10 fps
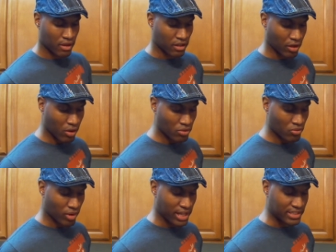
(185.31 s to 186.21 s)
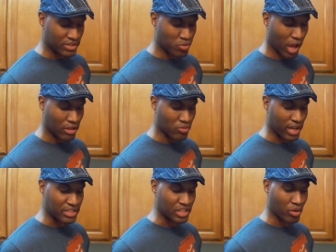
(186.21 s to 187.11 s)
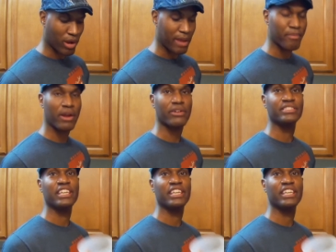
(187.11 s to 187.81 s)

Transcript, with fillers: golden raisins, regular raisins, cranberries,